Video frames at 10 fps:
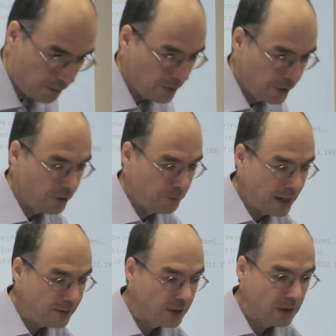this is
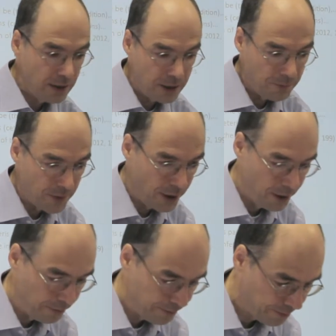basically
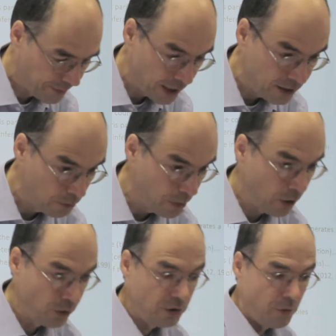
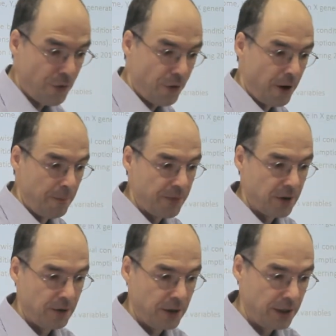tantamount with
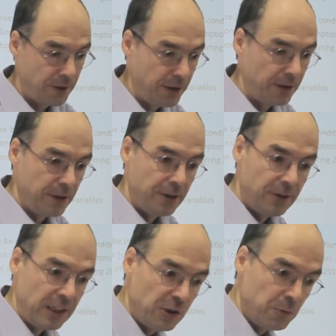the
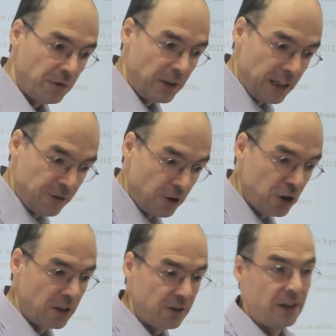distinction between
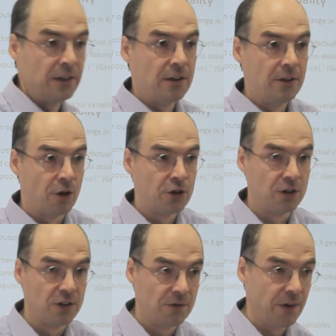exogenous and
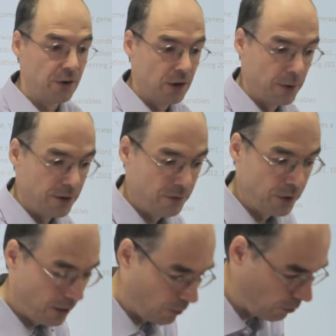endogenous variables.
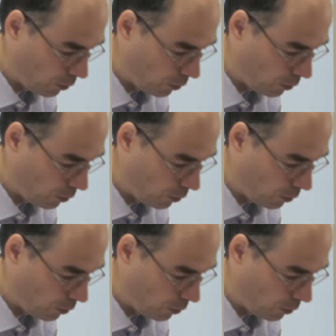We